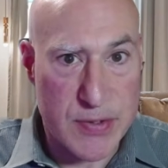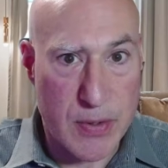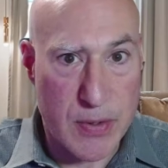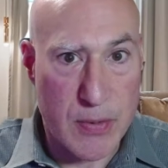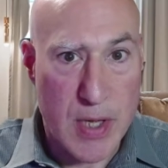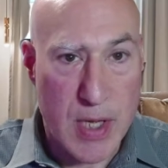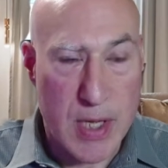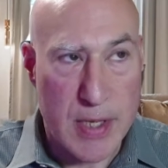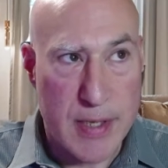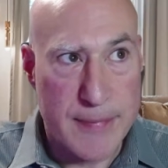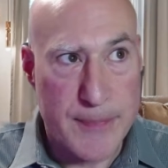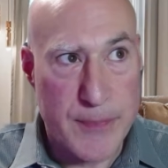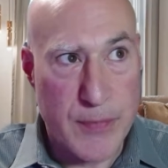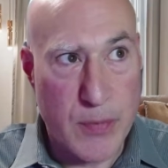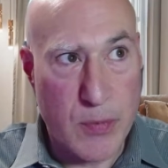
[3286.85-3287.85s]
So
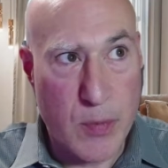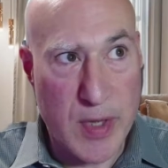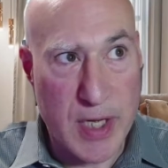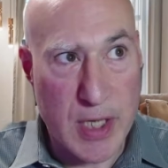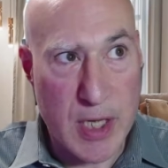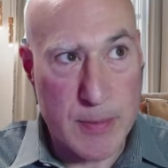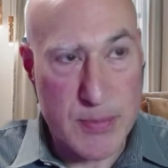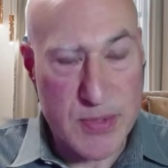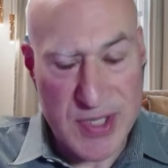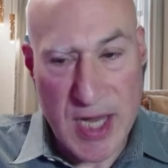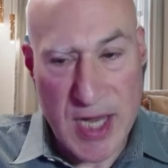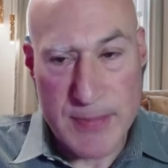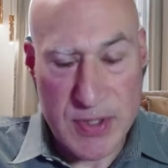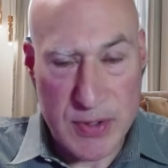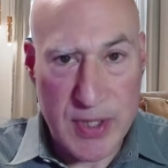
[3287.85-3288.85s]
when it comes
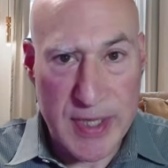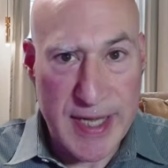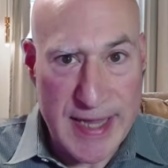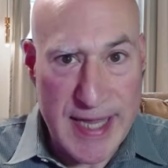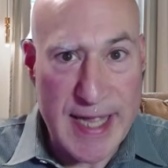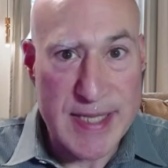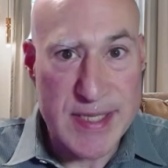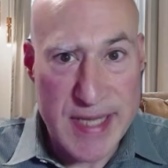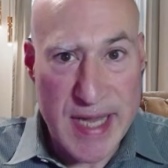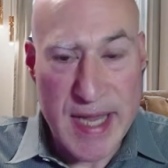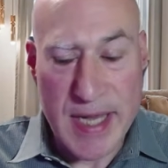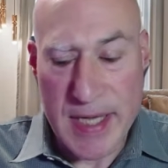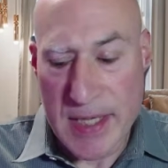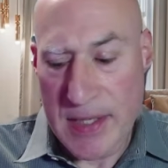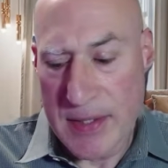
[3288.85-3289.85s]
time to look at that
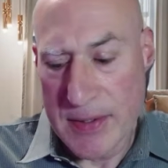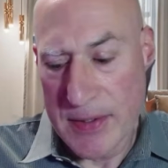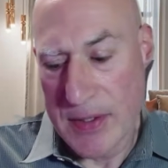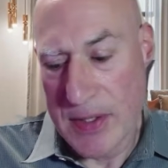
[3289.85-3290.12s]
day,